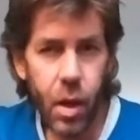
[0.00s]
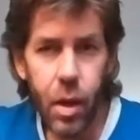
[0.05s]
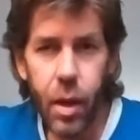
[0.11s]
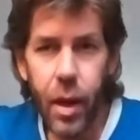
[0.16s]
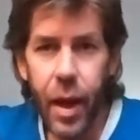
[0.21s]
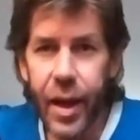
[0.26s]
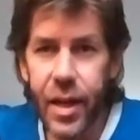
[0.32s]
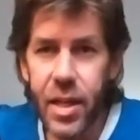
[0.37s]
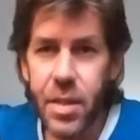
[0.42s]

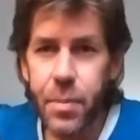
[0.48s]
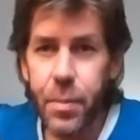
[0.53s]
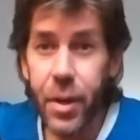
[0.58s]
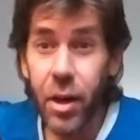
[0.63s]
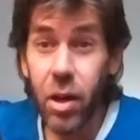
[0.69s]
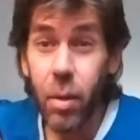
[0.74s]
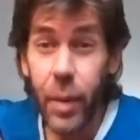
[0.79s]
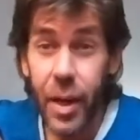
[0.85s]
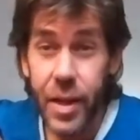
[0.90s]

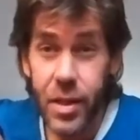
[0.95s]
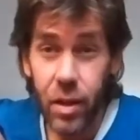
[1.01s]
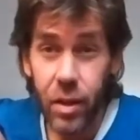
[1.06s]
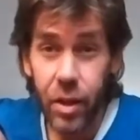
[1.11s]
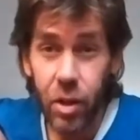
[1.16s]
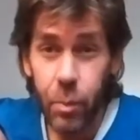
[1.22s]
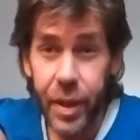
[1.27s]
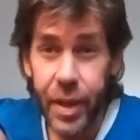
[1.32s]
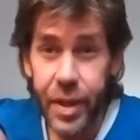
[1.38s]
experiment a
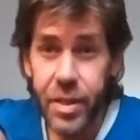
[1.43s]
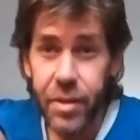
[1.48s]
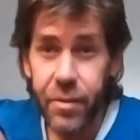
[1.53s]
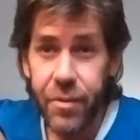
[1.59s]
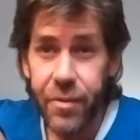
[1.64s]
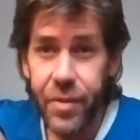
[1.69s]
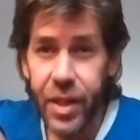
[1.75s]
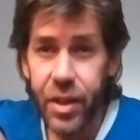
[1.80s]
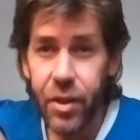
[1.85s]
little bit to
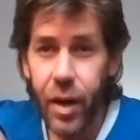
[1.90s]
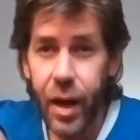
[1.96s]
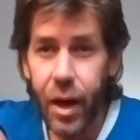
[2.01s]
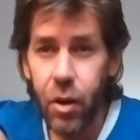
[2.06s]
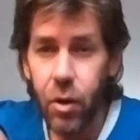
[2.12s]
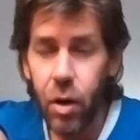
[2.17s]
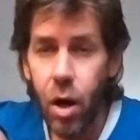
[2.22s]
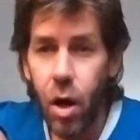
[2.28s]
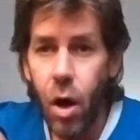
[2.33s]
figure
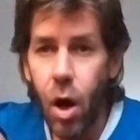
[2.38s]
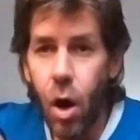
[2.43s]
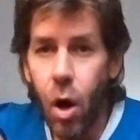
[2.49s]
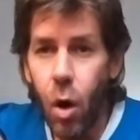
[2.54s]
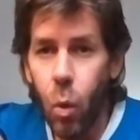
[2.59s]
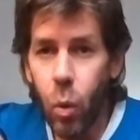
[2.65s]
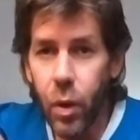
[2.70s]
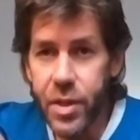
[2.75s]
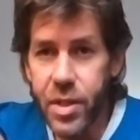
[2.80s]
out
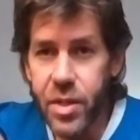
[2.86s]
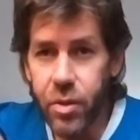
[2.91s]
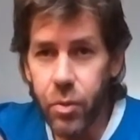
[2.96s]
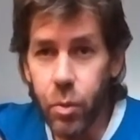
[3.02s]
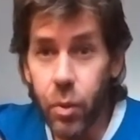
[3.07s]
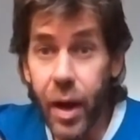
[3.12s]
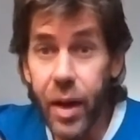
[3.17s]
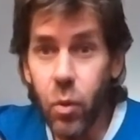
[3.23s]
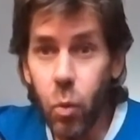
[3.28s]
what's the
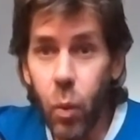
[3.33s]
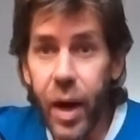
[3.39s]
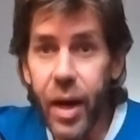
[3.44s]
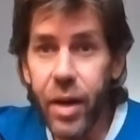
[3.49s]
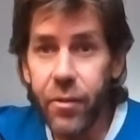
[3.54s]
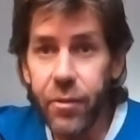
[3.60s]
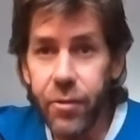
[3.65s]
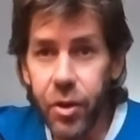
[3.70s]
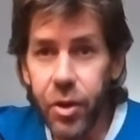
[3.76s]
right
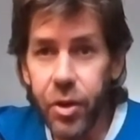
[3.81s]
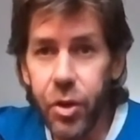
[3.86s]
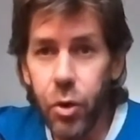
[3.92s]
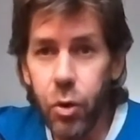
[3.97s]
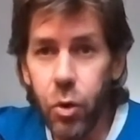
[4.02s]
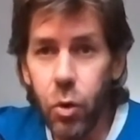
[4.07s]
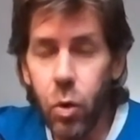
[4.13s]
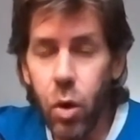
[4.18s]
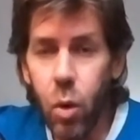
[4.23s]
weight for
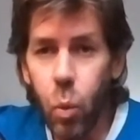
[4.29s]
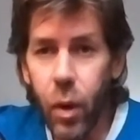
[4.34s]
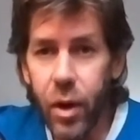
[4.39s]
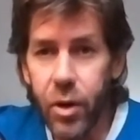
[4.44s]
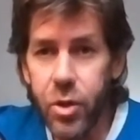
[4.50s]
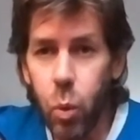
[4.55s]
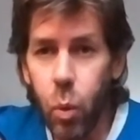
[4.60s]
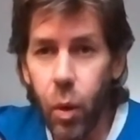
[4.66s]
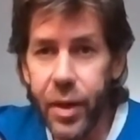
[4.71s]
you, where
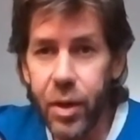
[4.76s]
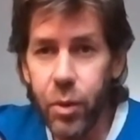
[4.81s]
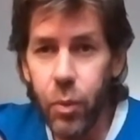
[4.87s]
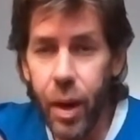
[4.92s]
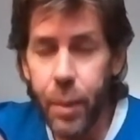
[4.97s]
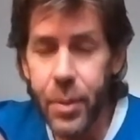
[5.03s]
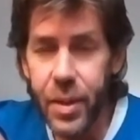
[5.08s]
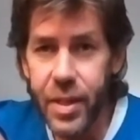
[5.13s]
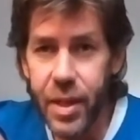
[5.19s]
20
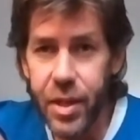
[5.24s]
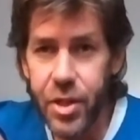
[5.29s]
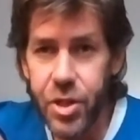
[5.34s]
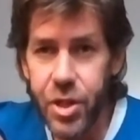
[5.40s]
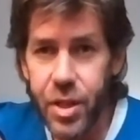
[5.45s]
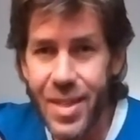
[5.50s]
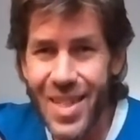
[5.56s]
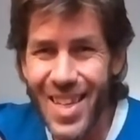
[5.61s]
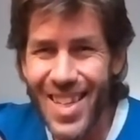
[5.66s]

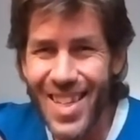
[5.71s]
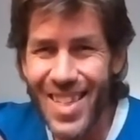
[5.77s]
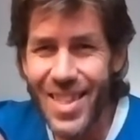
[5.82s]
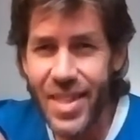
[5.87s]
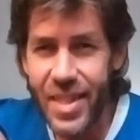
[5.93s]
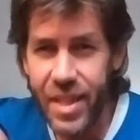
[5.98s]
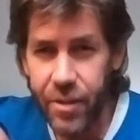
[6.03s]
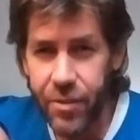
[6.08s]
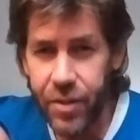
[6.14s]
repetitions is
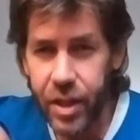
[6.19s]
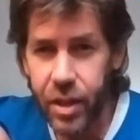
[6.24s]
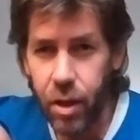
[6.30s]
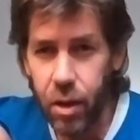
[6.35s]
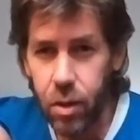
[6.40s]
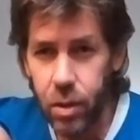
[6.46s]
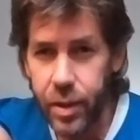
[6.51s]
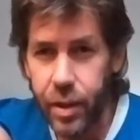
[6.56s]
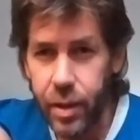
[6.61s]

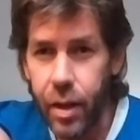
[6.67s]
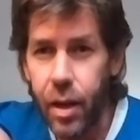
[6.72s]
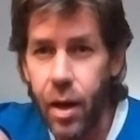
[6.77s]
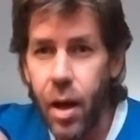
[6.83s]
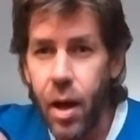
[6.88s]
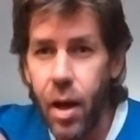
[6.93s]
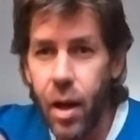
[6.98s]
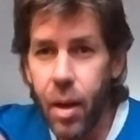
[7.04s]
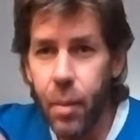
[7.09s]
difficult
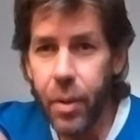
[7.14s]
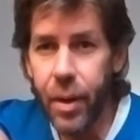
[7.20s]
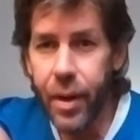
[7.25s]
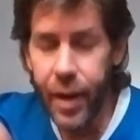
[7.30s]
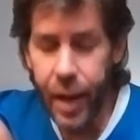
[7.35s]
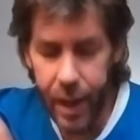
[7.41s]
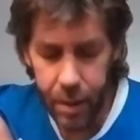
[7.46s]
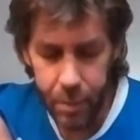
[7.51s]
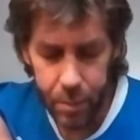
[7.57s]
but
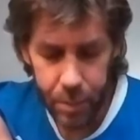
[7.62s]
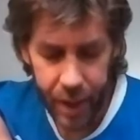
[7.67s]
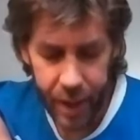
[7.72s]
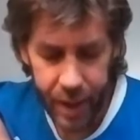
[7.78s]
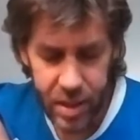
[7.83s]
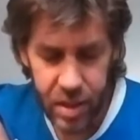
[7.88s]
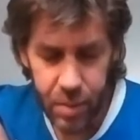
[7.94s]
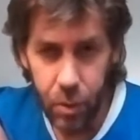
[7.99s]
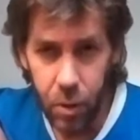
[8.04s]
not
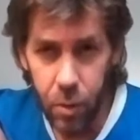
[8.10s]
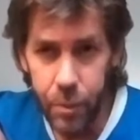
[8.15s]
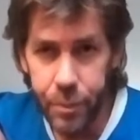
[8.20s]
impossible.